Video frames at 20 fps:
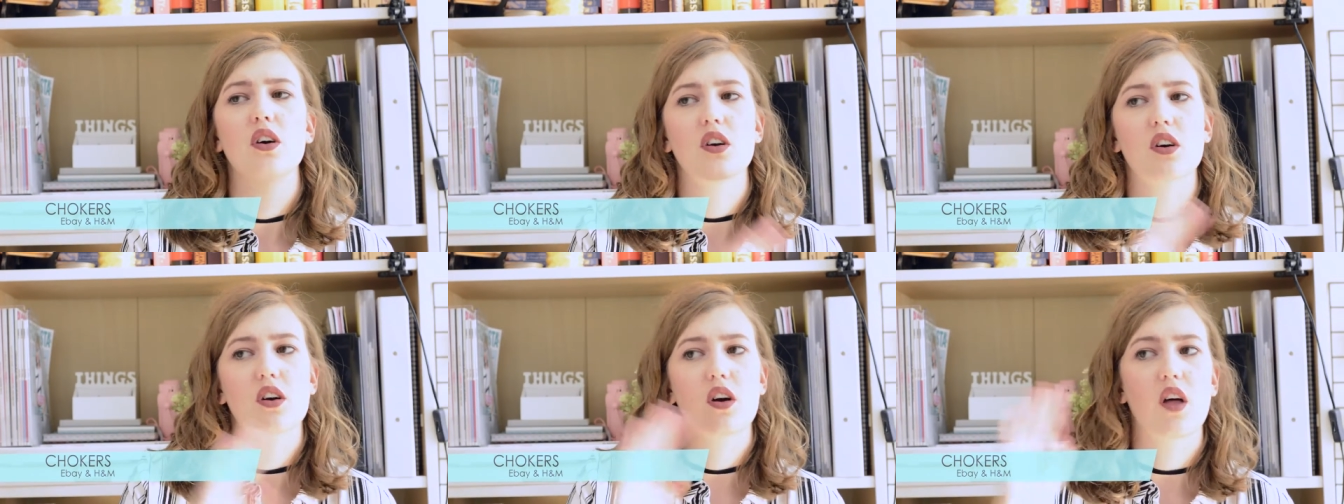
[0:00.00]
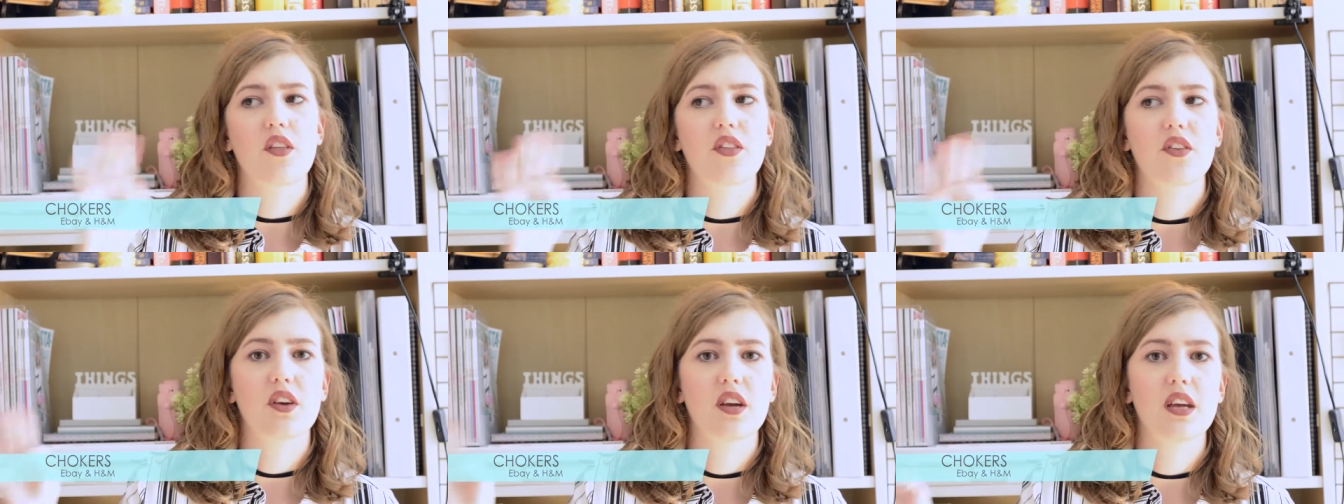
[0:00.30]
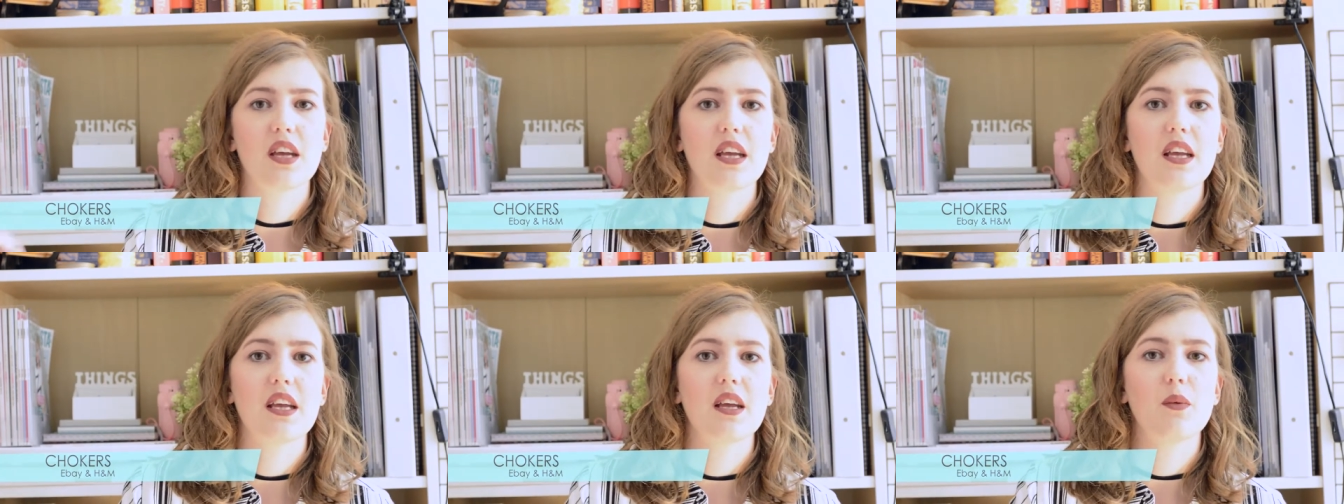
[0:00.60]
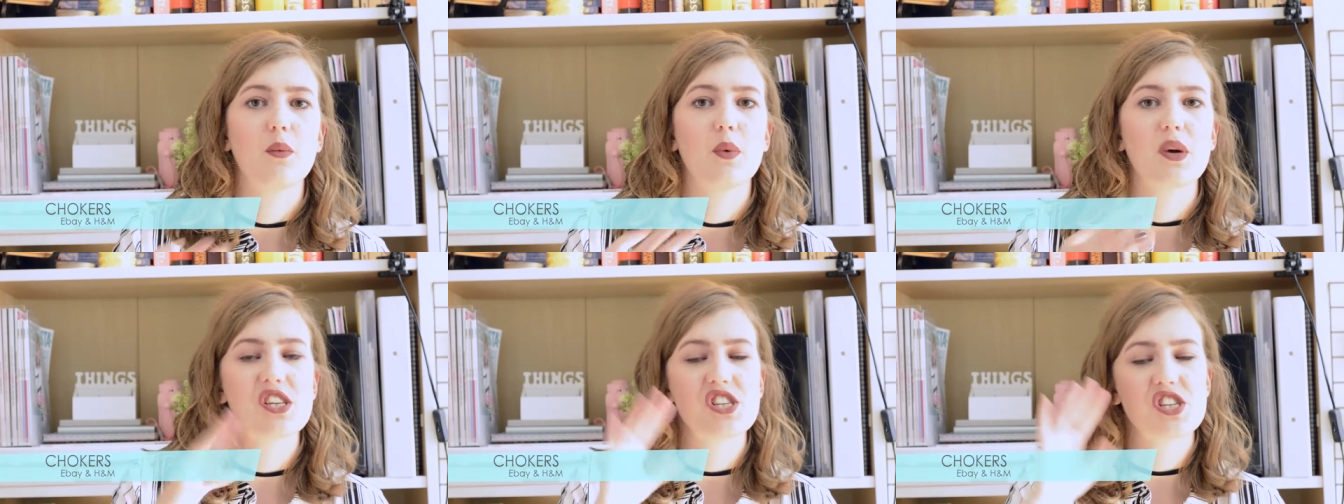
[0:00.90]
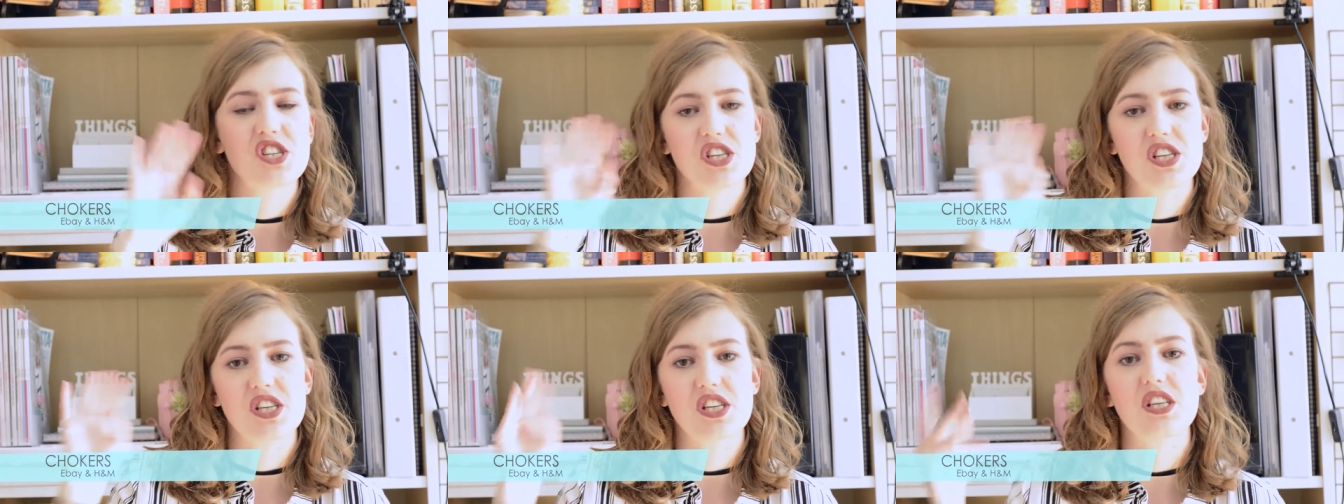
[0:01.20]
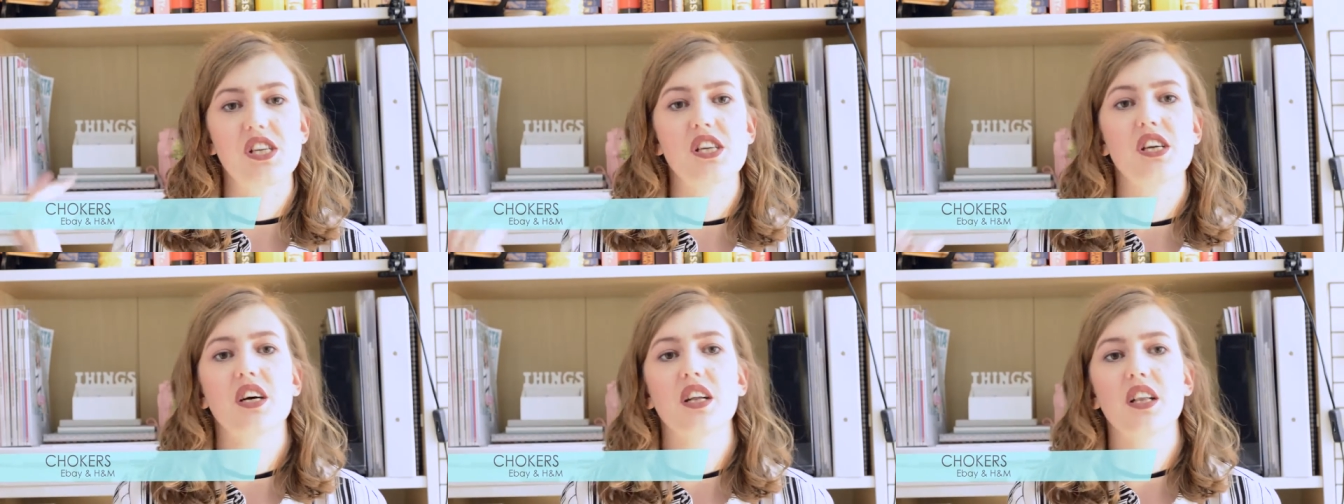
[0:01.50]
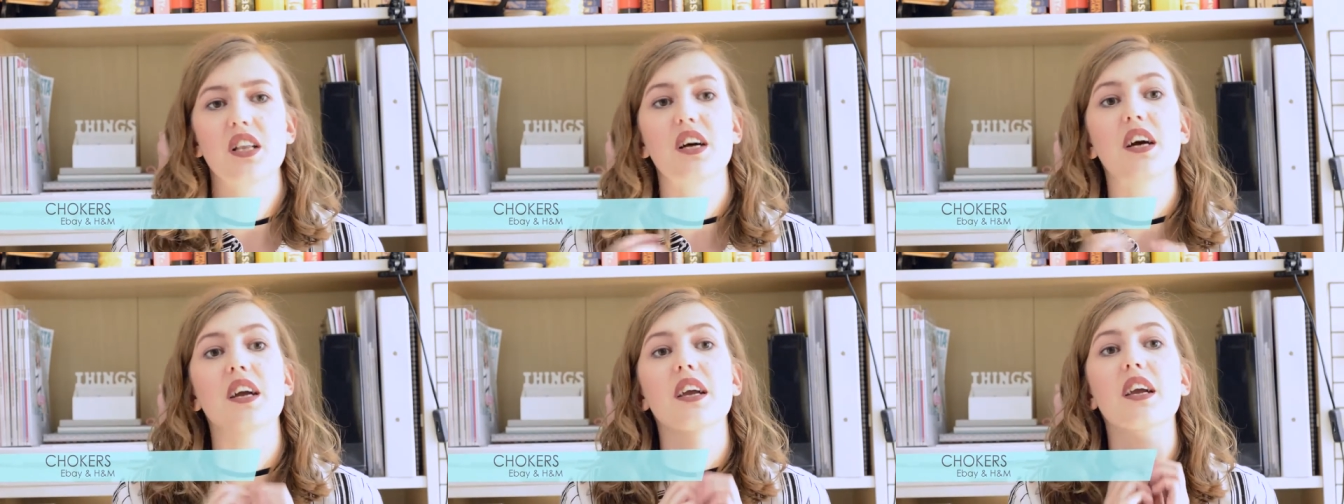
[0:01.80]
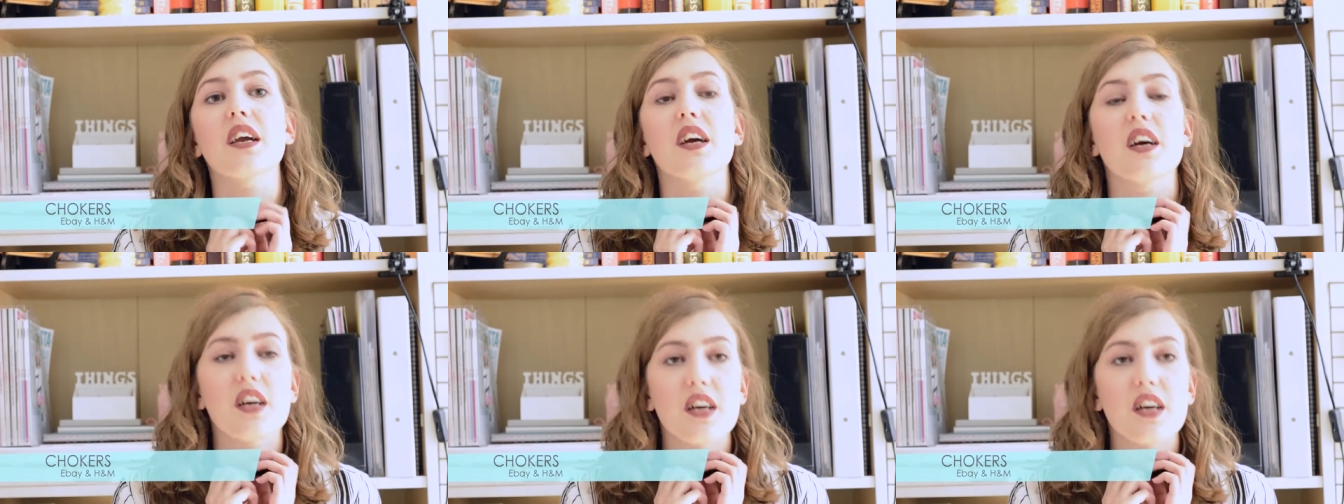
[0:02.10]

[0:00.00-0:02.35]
gothicy, witchy, like.